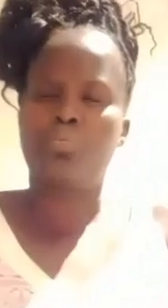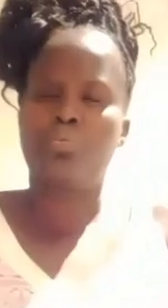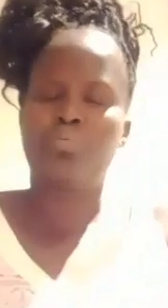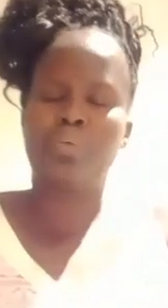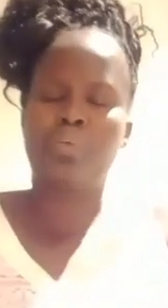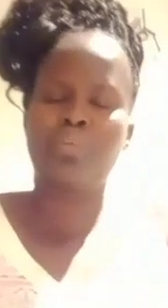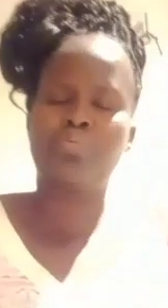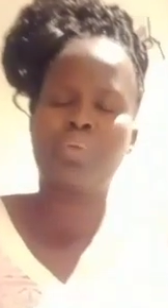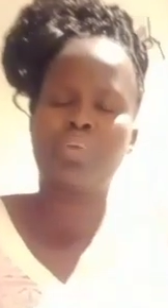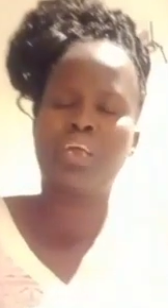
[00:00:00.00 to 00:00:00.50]

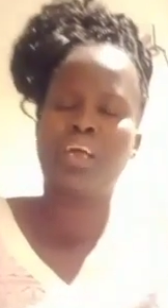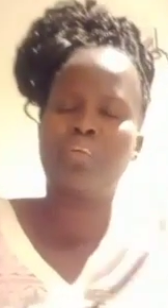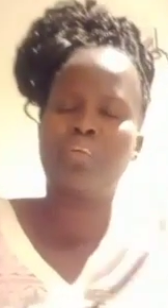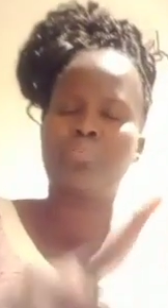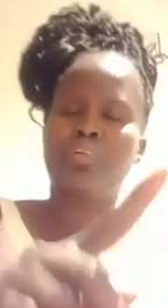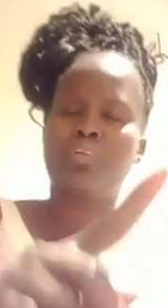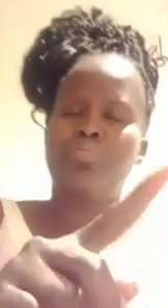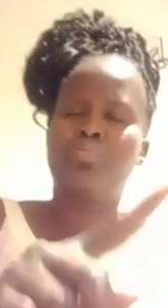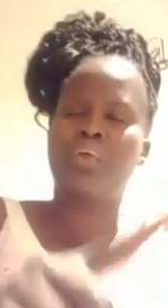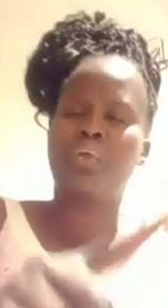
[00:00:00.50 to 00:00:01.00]
But biaran
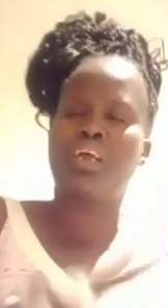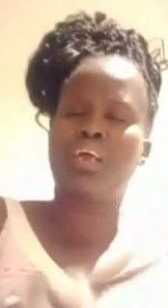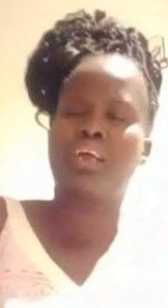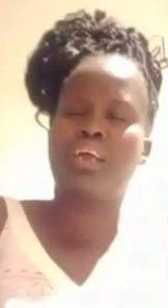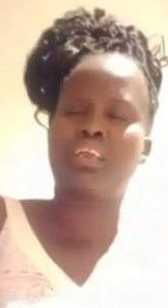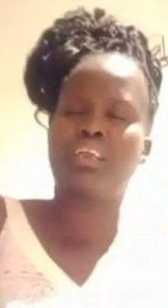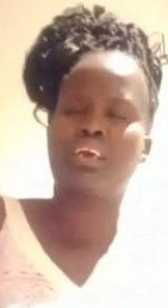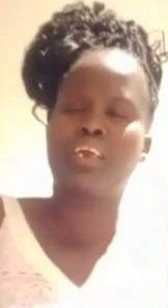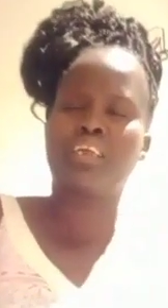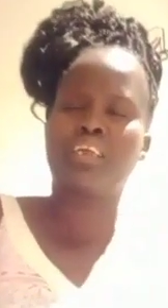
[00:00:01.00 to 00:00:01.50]
kulu
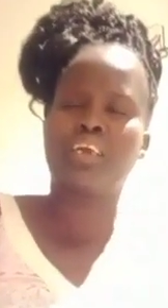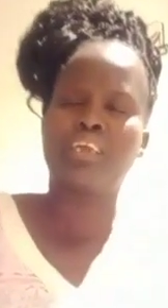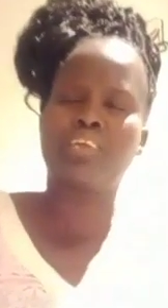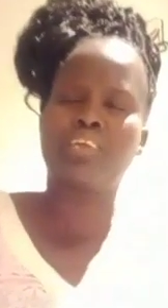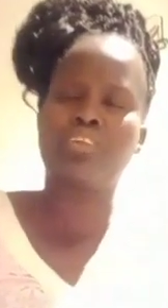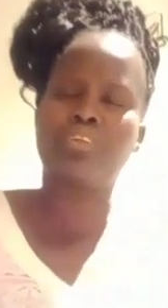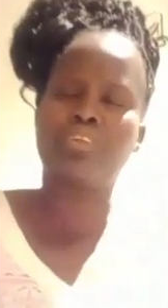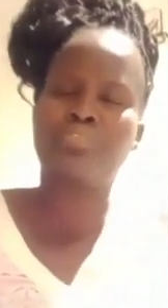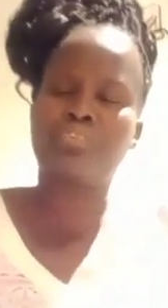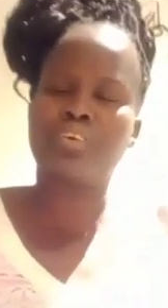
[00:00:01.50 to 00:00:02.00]
biaran kai
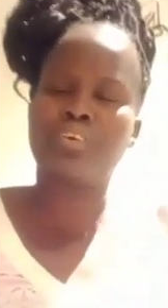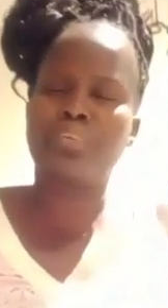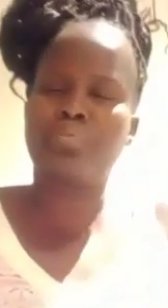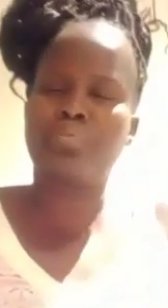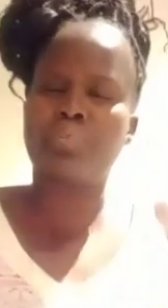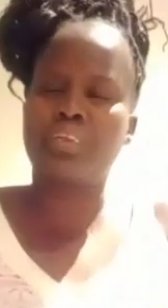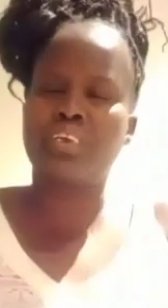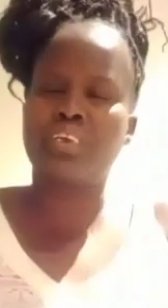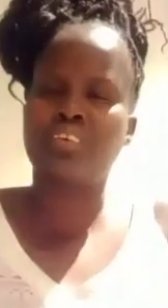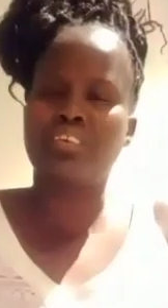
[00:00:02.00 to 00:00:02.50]
in the first
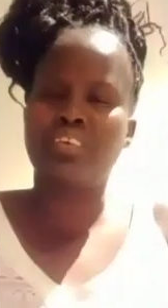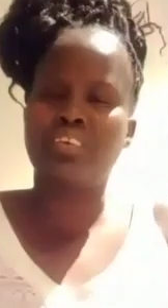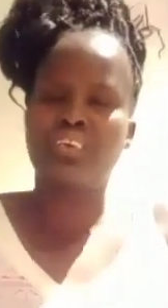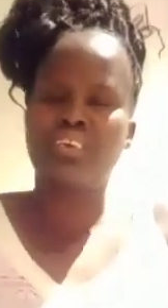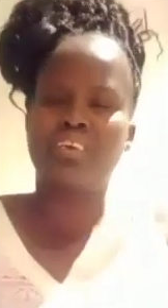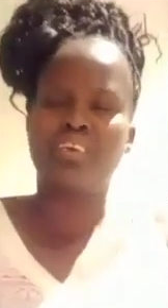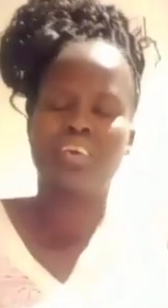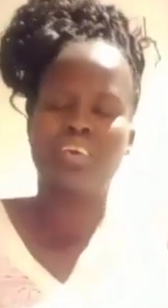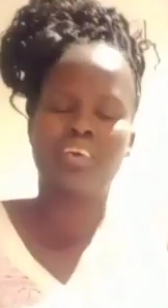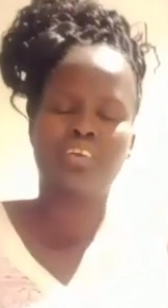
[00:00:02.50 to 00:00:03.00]
place.
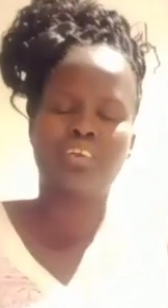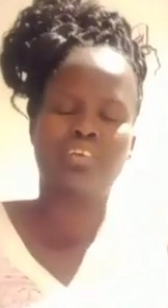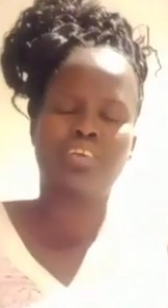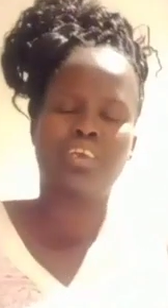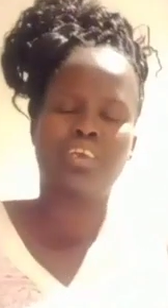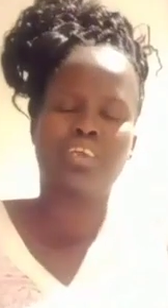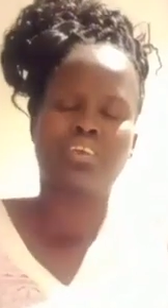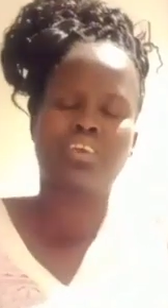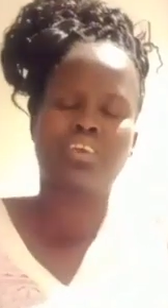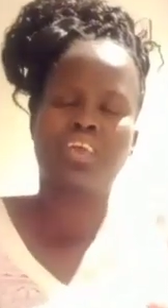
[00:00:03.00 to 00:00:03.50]
I
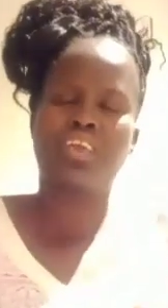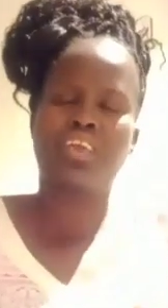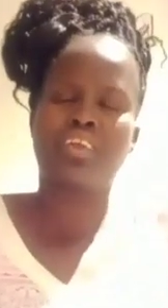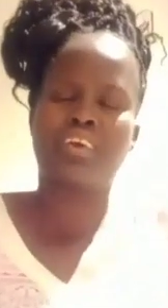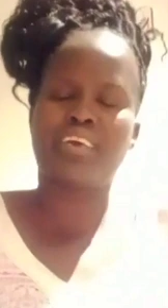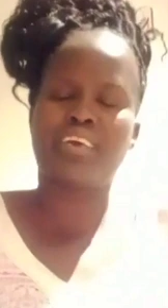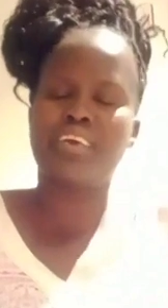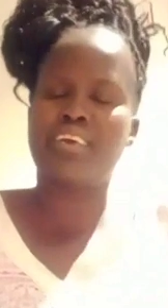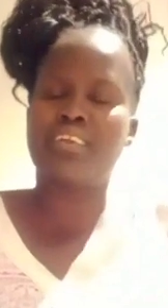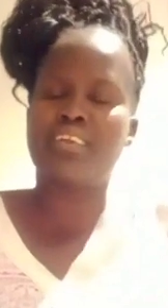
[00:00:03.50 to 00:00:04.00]
check the channel
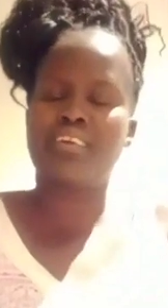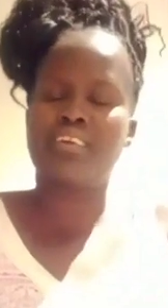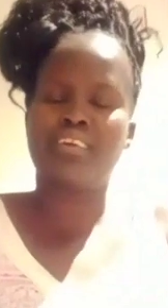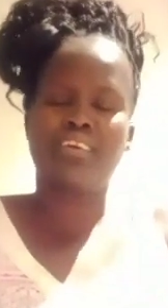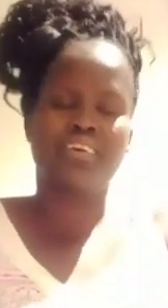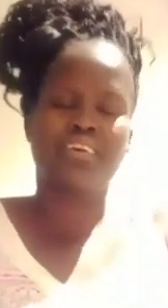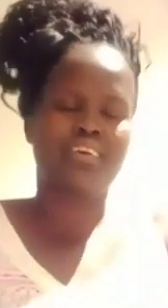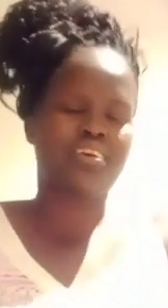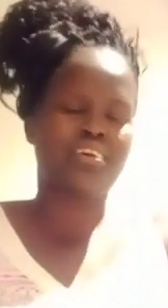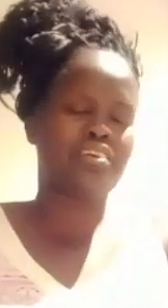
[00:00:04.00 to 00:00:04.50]
takel
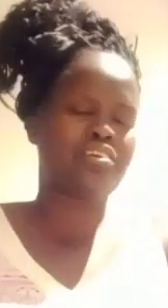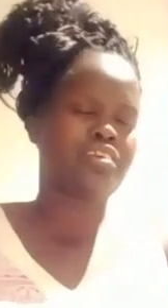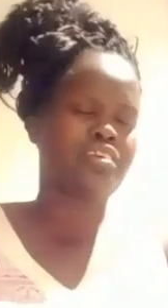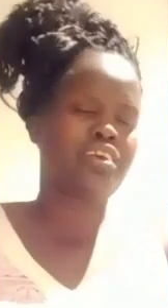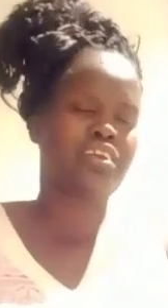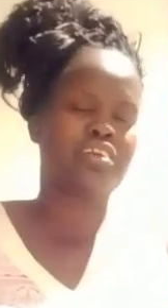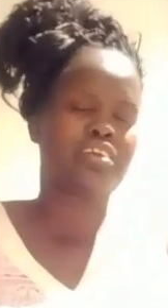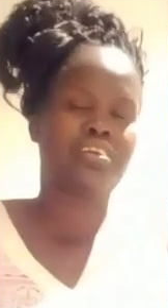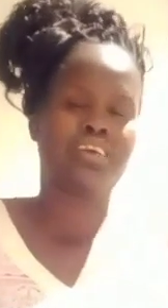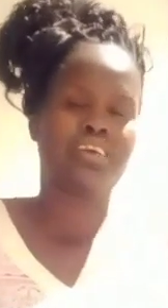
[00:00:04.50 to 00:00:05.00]
and
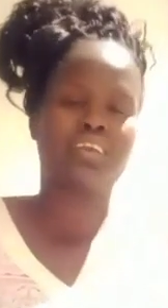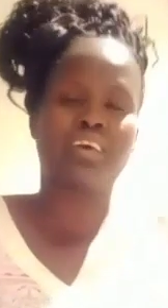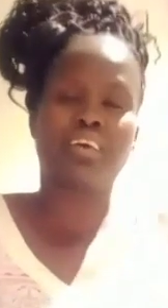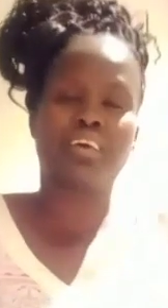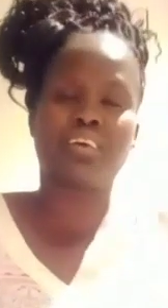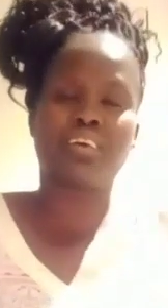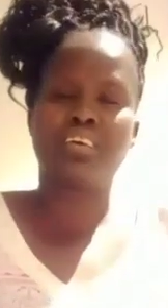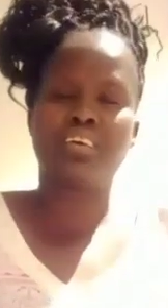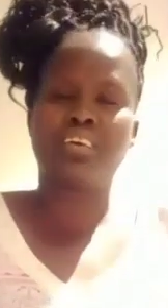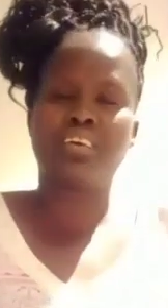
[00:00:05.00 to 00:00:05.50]
check the
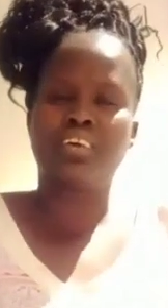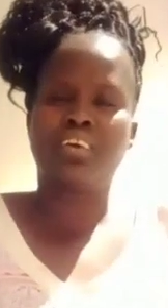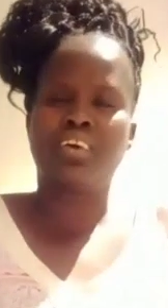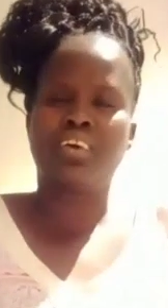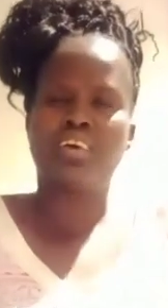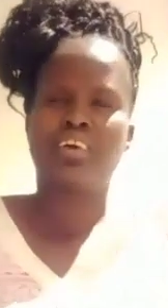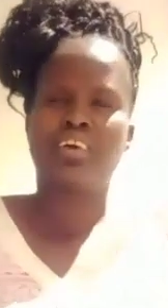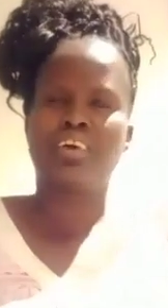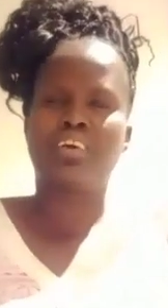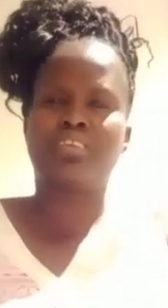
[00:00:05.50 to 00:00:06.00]
chadak.
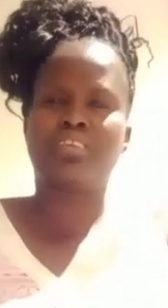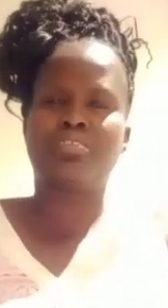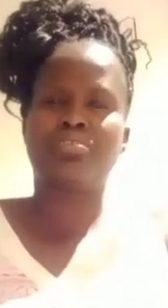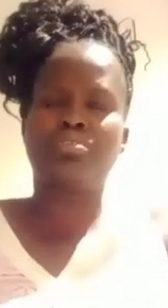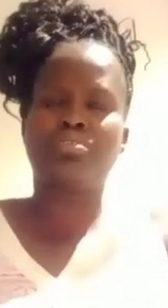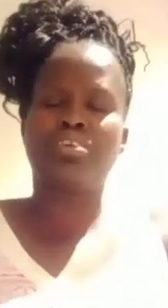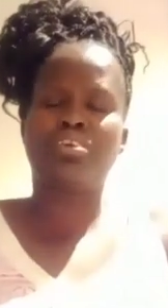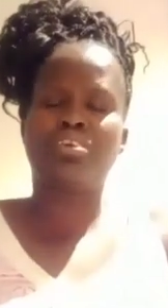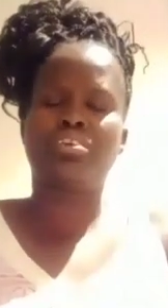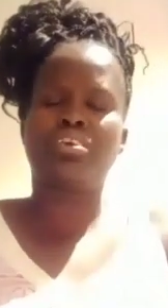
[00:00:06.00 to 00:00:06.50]
As
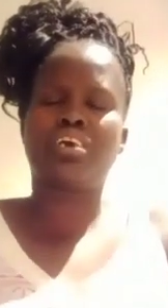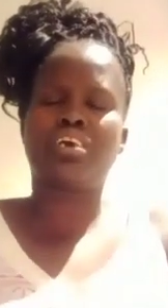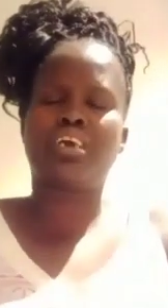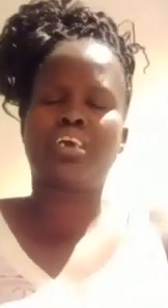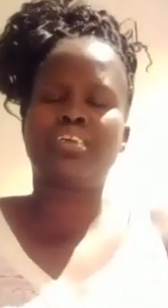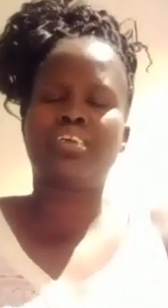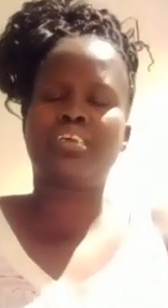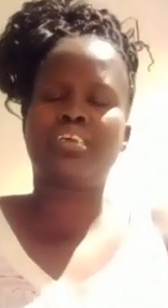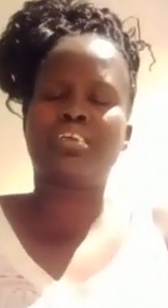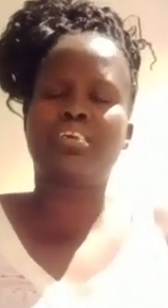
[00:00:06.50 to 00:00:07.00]
soon as she
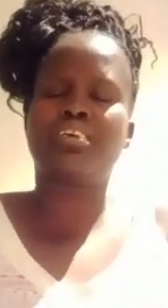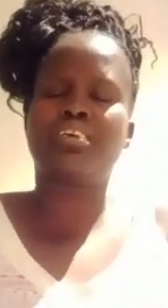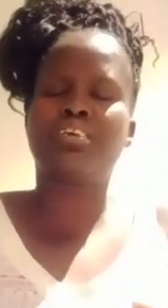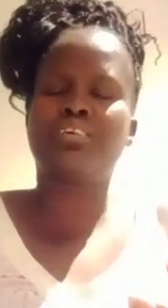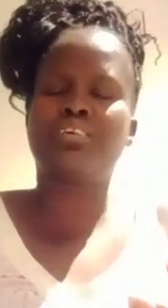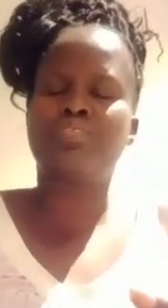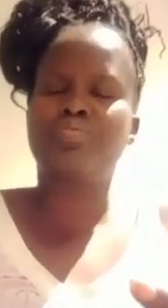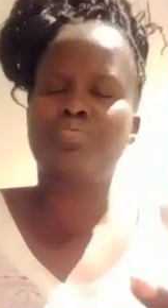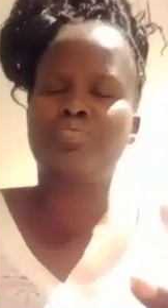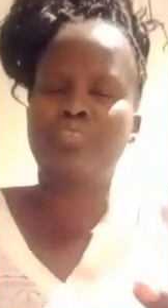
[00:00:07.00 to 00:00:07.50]
imagine
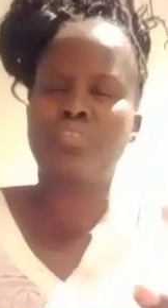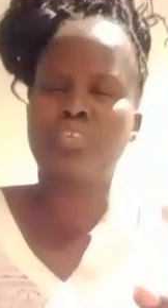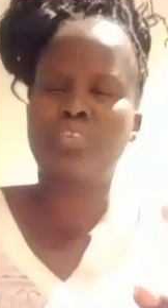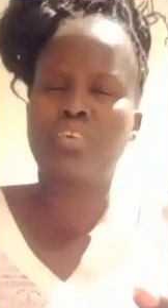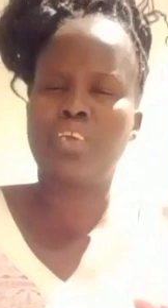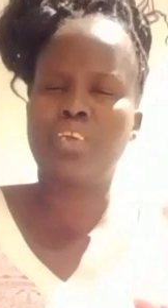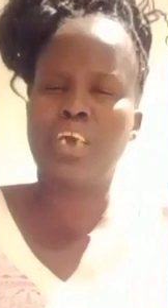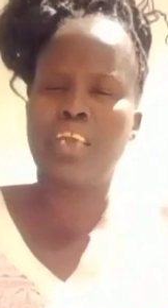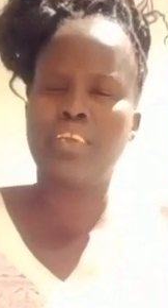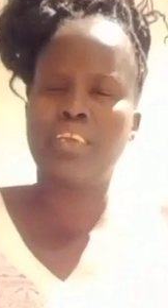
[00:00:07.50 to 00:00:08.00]
and
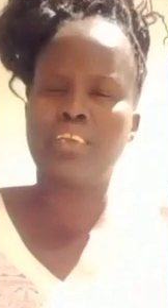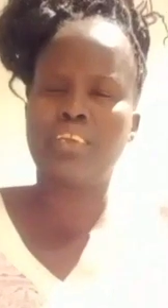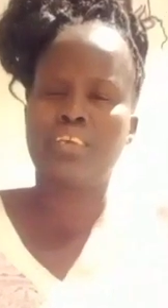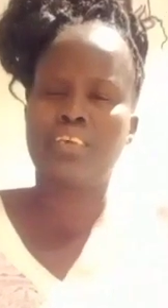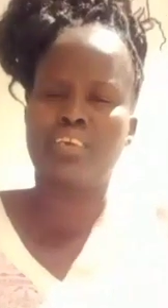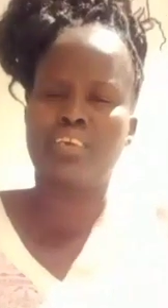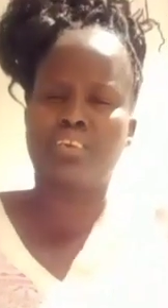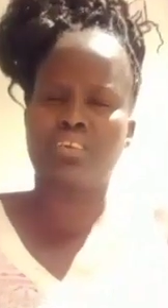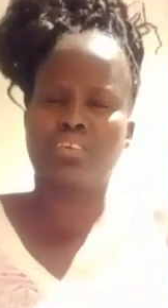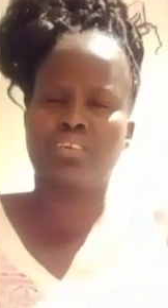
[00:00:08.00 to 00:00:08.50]
chiran
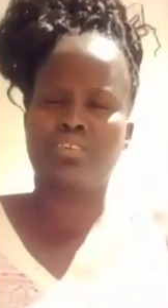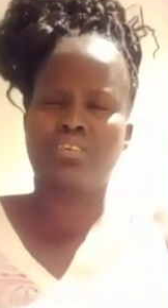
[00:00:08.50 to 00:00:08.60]
enter.